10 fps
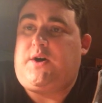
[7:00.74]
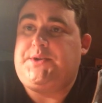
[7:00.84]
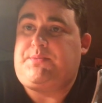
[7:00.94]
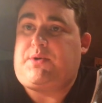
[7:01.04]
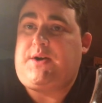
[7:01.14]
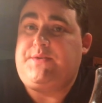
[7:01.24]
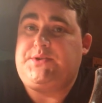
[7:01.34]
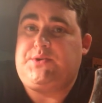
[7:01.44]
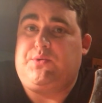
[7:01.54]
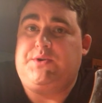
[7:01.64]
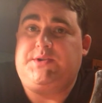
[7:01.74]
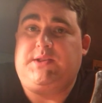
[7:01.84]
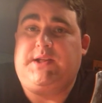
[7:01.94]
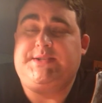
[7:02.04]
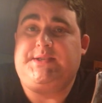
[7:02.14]
lost profit
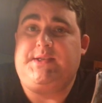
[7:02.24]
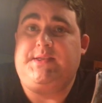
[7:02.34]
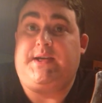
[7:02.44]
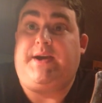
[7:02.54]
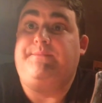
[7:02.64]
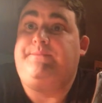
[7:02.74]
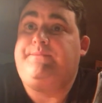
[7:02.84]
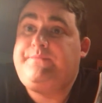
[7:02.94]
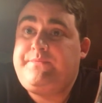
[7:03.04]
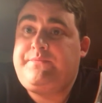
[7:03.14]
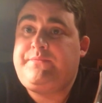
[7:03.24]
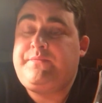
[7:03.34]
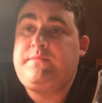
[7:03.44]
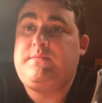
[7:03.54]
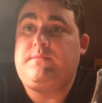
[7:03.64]
scores less than that.
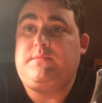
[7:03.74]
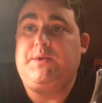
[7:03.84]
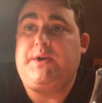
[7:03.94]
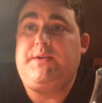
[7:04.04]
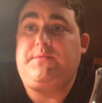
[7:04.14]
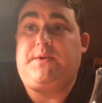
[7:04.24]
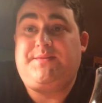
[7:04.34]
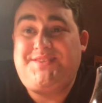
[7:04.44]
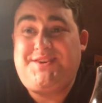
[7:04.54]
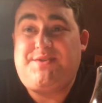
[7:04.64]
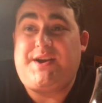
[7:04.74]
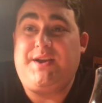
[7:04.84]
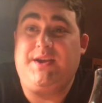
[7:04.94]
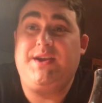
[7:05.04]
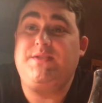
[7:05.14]
Okay, well, I
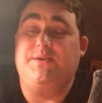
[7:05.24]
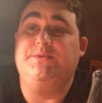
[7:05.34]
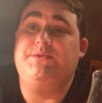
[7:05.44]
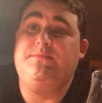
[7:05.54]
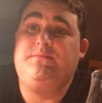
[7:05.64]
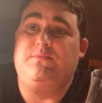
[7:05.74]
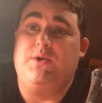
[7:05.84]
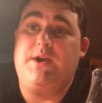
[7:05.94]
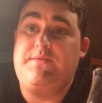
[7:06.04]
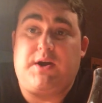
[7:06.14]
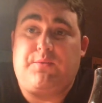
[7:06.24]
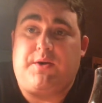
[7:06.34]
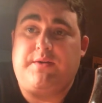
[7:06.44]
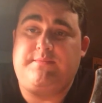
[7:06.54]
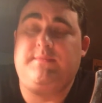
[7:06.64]
can get those whenever I
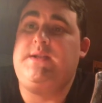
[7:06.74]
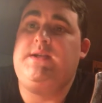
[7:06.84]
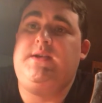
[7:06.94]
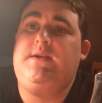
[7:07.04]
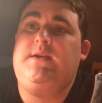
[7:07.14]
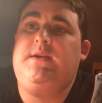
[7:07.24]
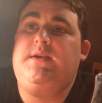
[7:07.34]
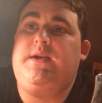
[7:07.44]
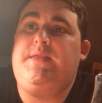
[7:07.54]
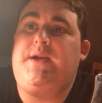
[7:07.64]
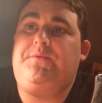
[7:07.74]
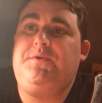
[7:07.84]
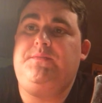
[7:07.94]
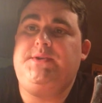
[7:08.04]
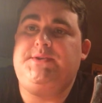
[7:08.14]
want. And that
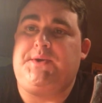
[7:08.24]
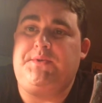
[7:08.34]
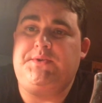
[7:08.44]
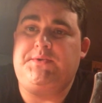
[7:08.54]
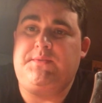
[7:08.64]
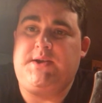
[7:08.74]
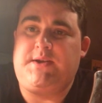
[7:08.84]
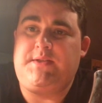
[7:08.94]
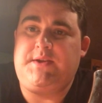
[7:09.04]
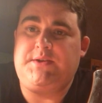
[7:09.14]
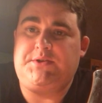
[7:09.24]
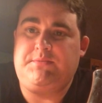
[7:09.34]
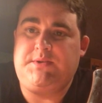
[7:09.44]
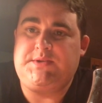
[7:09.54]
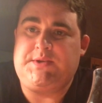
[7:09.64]
really means something to me, and I think it
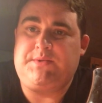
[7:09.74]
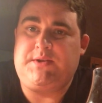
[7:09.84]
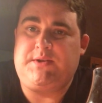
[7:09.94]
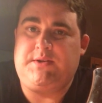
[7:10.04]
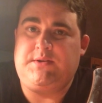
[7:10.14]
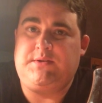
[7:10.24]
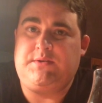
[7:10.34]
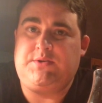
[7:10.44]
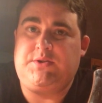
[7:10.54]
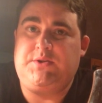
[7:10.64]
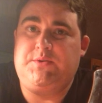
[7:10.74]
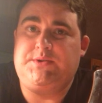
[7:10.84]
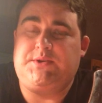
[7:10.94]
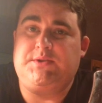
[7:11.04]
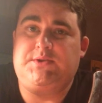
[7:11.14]
should mean something to you
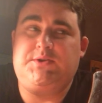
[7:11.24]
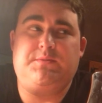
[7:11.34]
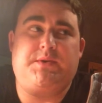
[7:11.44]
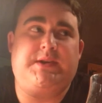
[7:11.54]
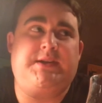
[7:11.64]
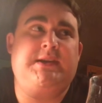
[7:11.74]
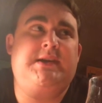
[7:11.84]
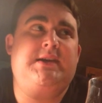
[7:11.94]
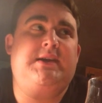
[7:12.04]
as a consumer, that